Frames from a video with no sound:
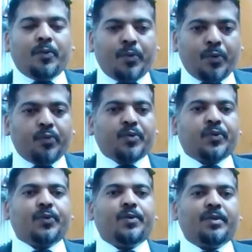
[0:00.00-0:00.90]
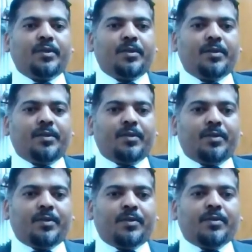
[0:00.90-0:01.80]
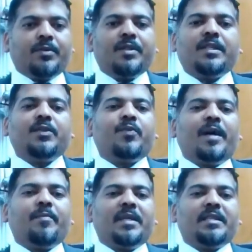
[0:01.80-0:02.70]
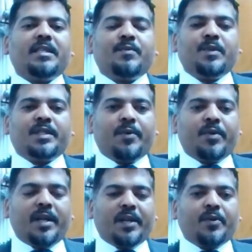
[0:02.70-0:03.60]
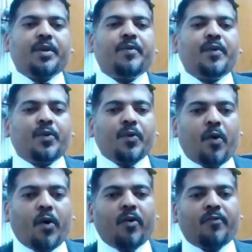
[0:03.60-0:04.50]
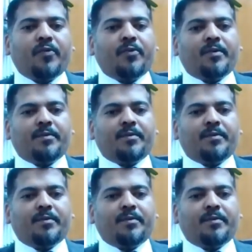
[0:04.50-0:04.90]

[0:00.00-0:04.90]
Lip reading: to do so. This is one message which I would like to give it to all of you.